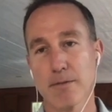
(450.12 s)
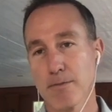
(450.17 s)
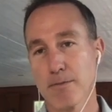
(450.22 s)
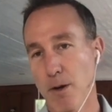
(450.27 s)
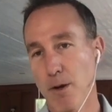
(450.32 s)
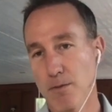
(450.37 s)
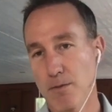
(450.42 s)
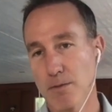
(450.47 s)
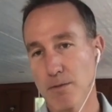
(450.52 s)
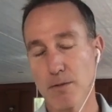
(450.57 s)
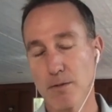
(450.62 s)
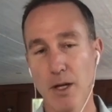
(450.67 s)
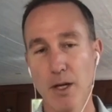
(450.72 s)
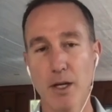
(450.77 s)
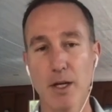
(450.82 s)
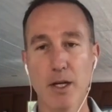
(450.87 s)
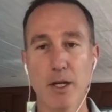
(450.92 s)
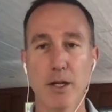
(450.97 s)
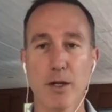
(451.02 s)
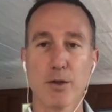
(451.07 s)
No.
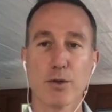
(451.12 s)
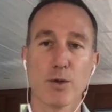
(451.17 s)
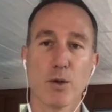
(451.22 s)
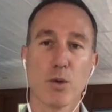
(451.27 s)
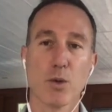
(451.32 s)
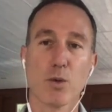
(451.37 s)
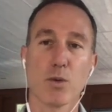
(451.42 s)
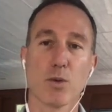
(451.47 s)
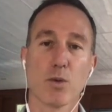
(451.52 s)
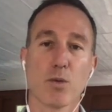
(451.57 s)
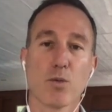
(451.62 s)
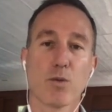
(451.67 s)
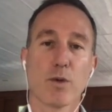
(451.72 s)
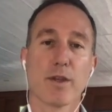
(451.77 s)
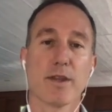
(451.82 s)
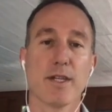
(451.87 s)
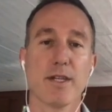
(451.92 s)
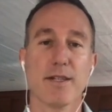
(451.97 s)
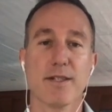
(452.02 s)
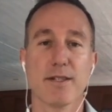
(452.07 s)
So
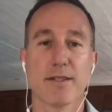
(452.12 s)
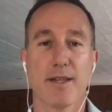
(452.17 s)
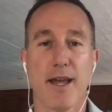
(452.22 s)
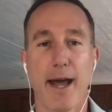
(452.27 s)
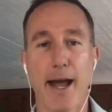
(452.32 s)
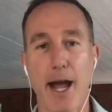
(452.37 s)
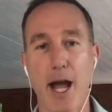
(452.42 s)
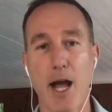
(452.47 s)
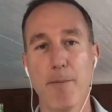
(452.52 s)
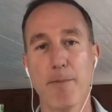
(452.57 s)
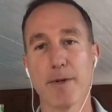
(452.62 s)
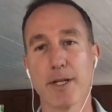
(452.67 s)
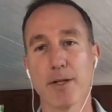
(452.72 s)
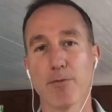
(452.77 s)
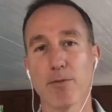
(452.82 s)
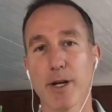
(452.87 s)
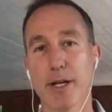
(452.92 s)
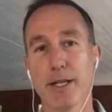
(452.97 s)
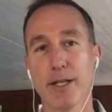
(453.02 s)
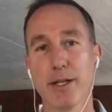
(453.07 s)
when this is
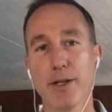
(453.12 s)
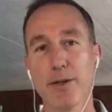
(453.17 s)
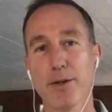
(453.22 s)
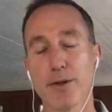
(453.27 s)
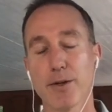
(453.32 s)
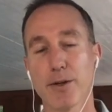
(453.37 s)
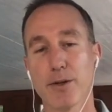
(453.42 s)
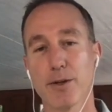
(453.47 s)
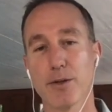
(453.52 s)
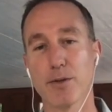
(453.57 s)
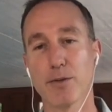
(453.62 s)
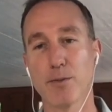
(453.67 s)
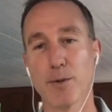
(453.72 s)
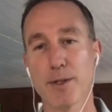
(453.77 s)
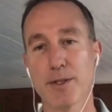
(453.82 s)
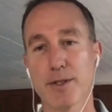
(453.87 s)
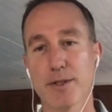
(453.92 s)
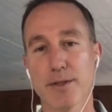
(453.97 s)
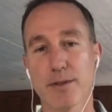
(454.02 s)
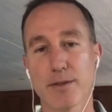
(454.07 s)
happening right here,
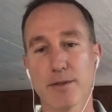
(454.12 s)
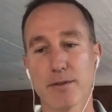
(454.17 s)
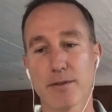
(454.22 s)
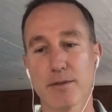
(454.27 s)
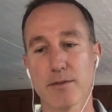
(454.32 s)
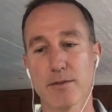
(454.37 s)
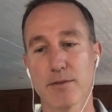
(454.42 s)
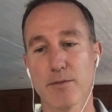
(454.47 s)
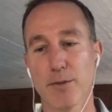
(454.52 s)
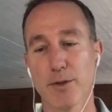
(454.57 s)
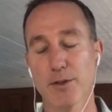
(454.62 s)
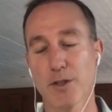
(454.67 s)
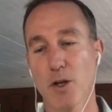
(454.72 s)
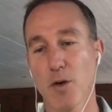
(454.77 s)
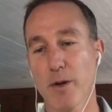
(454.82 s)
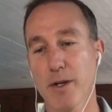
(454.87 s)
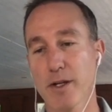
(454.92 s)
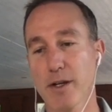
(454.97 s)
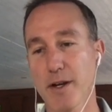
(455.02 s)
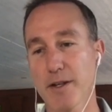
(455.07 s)
what's
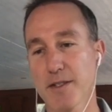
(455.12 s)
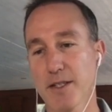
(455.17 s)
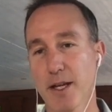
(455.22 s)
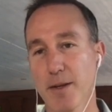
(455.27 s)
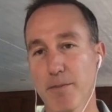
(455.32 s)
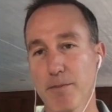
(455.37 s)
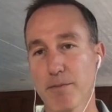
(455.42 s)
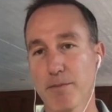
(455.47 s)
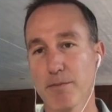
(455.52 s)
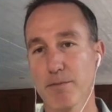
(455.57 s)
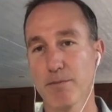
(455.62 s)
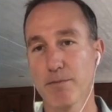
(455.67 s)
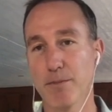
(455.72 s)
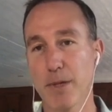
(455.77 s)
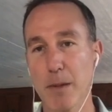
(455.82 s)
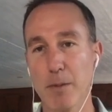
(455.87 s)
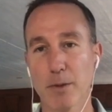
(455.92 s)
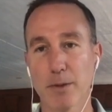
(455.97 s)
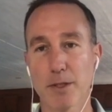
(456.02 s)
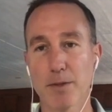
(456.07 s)
going on is that
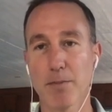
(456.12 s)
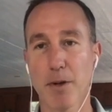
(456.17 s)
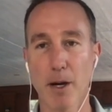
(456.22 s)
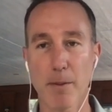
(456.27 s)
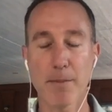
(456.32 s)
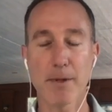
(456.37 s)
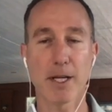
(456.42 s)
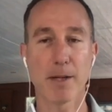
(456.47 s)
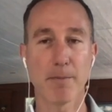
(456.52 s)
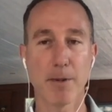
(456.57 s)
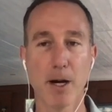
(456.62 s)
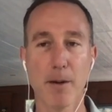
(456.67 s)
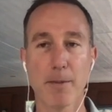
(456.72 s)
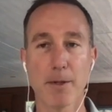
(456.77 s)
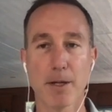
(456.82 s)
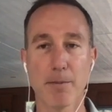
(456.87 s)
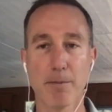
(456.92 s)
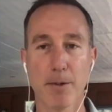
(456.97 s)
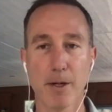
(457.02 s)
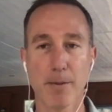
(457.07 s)
people are just pumping and
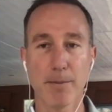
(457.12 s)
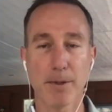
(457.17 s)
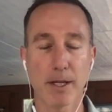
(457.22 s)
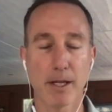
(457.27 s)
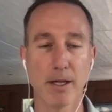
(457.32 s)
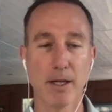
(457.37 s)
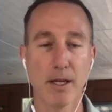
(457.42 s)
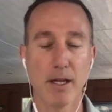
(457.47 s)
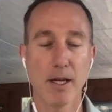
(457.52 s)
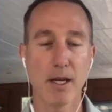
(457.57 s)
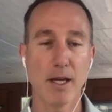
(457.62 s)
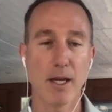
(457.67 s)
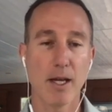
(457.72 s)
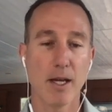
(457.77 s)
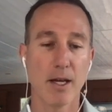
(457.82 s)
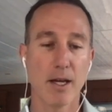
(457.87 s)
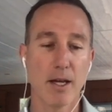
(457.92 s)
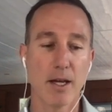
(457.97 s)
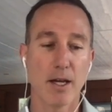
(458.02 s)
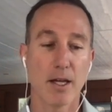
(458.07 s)
pumping and pumping.
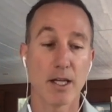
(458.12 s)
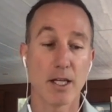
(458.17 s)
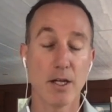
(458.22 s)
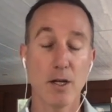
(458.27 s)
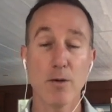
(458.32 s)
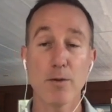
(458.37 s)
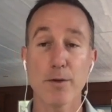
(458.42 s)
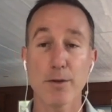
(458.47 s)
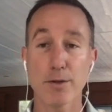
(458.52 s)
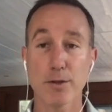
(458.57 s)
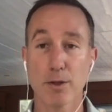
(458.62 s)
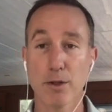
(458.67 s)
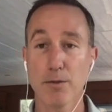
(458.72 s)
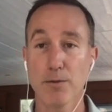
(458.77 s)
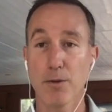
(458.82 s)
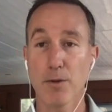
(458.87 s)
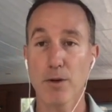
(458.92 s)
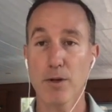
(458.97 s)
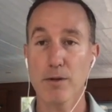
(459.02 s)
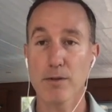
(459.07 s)
You know who this is good
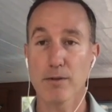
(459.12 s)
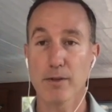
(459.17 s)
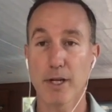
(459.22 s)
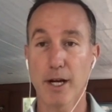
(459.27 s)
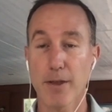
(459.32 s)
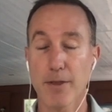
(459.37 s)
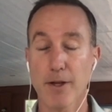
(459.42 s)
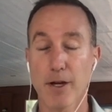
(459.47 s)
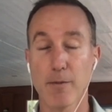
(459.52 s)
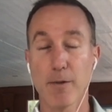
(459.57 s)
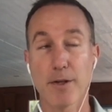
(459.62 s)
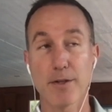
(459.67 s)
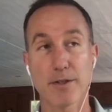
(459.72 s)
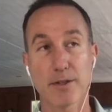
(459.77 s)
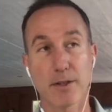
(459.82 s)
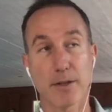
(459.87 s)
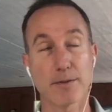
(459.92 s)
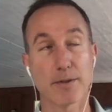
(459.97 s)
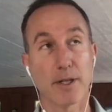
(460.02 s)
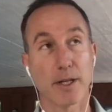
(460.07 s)
for? And I thought about
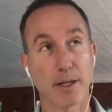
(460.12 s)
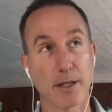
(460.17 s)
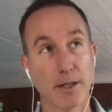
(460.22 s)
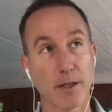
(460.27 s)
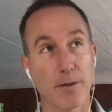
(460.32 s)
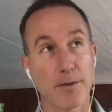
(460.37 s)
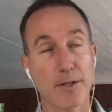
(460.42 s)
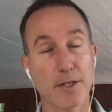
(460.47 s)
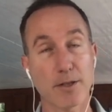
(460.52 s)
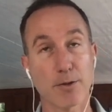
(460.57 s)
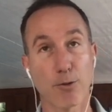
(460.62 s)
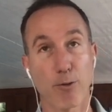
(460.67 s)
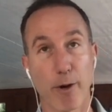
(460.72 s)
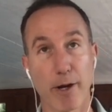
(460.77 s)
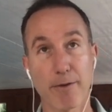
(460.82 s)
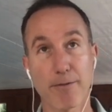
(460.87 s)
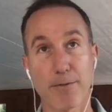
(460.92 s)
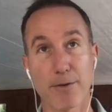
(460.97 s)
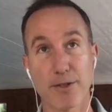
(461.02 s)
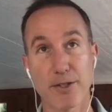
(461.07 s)
this. I was like, you know, this is
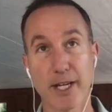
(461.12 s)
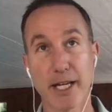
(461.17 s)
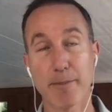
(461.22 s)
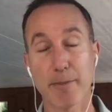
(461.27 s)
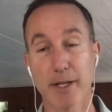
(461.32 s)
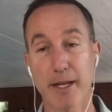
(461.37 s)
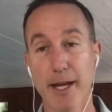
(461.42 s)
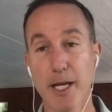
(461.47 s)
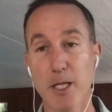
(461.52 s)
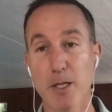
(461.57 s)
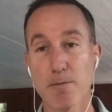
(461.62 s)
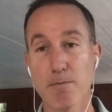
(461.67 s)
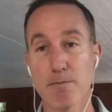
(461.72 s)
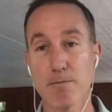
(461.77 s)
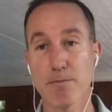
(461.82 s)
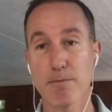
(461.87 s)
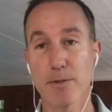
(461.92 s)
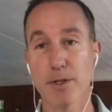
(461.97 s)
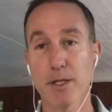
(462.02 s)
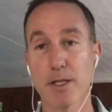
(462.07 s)
great for Jed McCaleb,
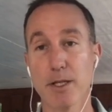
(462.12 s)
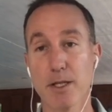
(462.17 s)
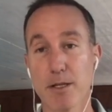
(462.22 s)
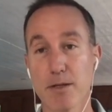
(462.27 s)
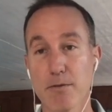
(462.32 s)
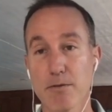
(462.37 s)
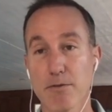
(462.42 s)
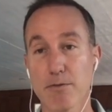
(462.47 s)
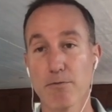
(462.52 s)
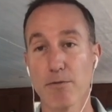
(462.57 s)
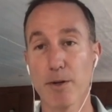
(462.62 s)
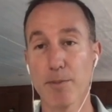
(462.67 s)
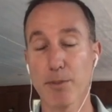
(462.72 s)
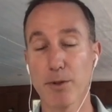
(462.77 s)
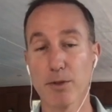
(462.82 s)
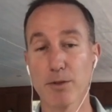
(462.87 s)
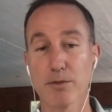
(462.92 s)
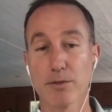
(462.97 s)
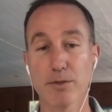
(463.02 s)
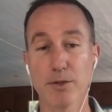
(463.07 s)
the
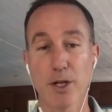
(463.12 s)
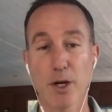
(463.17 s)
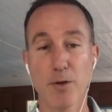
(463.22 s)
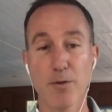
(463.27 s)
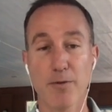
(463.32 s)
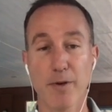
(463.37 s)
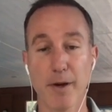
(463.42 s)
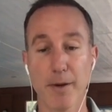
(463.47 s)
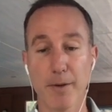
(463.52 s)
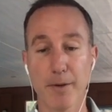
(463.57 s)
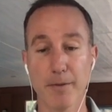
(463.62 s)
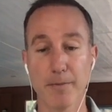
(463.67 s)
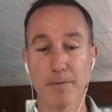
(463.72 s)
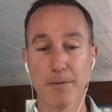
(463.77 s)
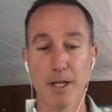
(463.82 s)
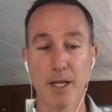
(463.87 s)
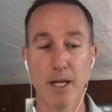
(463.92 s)
Ripple co-founder.